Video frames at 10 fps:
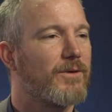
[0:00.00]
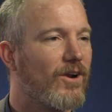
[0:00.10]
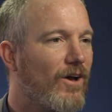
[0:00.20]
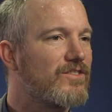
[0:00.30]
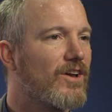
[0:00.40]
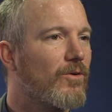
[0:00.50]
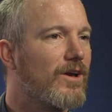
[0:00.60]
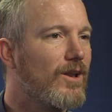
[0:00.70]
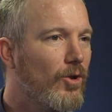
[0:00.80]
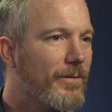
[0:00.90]
but also
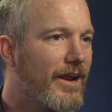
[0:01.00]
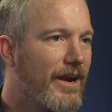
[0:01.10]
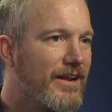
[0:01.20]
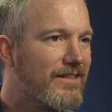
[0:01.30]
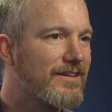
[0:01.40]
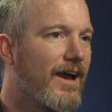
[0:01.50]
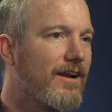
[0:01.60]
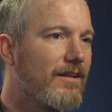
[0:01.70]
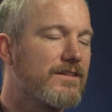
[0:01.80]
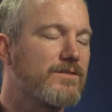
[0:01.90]
illuminating the
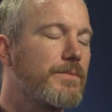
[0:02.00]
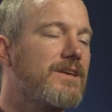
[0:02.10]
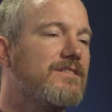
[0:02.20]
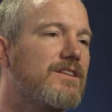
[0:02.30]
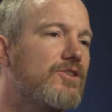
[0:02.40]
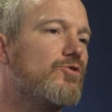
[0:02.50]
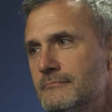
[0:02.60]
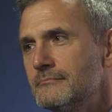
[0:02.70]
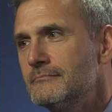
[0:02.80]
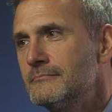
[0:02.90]
title of this piece that you
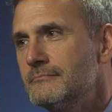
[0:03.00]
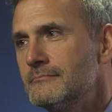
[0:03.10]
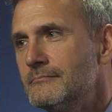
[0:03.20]
wrote